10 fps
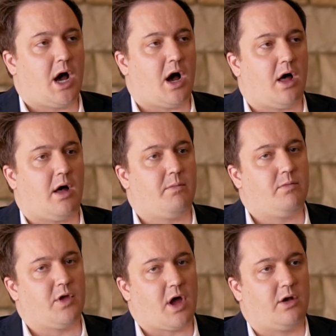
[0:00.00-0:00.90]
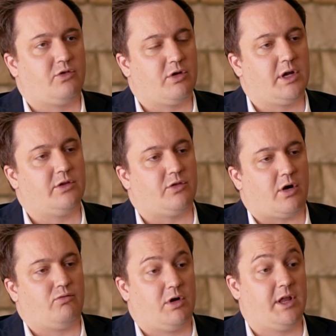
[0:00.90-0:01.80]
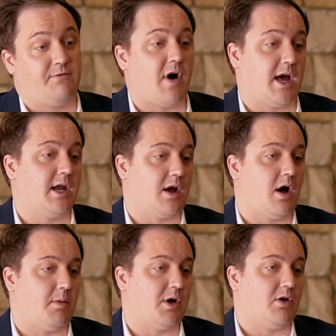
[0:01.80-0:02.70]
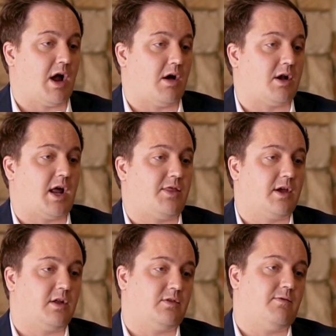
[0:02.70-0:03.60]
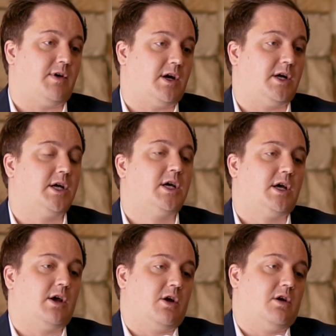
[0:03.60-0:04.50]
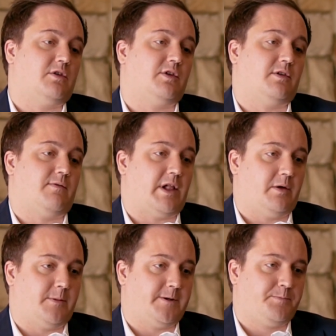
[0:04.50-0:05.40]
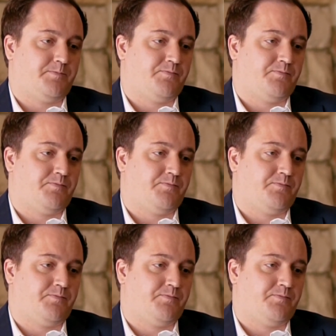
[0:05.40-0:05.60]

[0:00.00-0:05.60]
The countries are really finding common ground, and I think it's a very encouraging development.